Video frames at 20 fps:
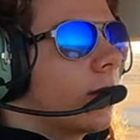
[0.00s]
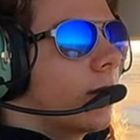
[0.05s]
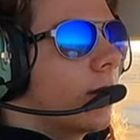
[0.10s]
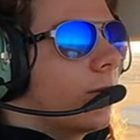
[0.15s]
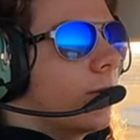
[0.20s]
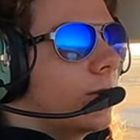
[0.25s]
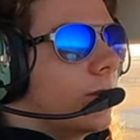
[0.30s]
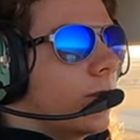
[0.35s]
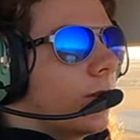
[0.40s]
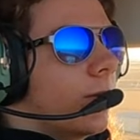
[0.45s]

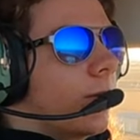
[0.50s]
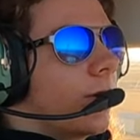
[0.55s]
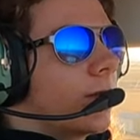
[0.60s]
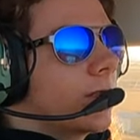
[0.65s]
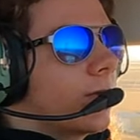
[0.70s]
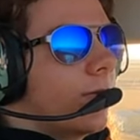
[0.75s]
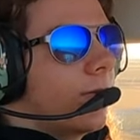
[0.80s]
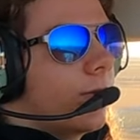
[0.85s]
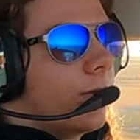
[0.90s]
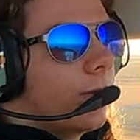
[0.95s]
Then we'll slowly bring,
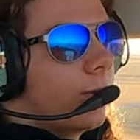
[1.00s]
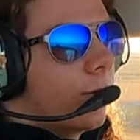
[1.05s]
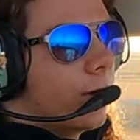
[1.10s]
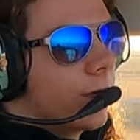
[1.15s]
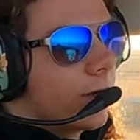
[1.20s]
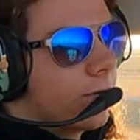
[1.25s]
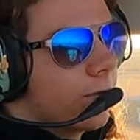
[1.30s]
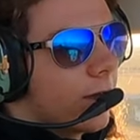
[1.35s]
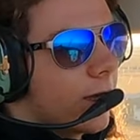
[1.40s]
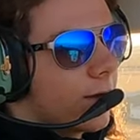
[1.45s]

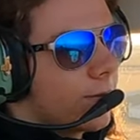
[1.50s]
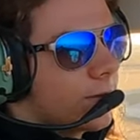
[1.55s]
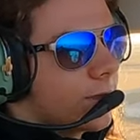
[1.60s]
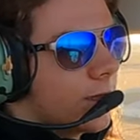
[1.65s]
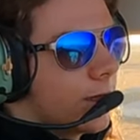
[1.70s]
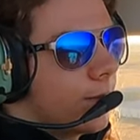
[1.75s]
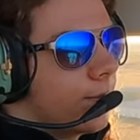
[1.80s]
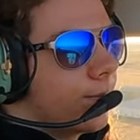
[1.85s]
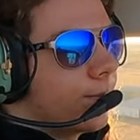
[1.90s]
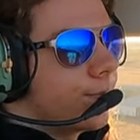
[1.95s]
bring the flaps
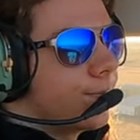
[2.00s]
up.